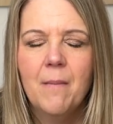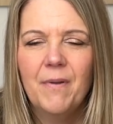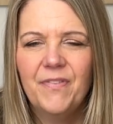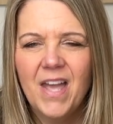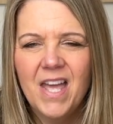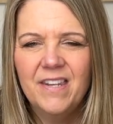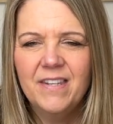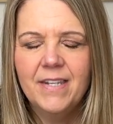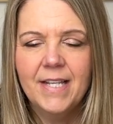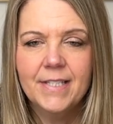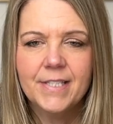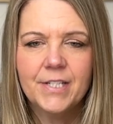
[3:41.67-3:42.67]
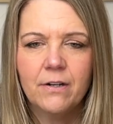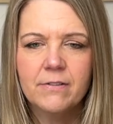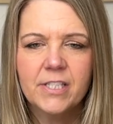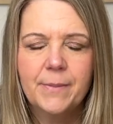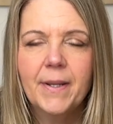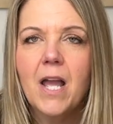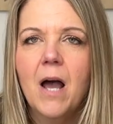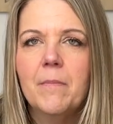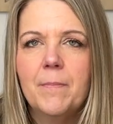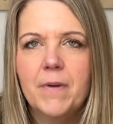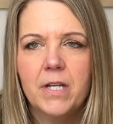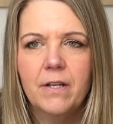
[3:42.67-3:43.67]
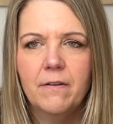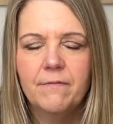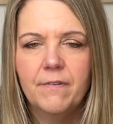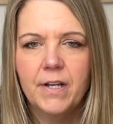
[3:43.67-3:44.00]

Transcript: but then it starts to become a bit of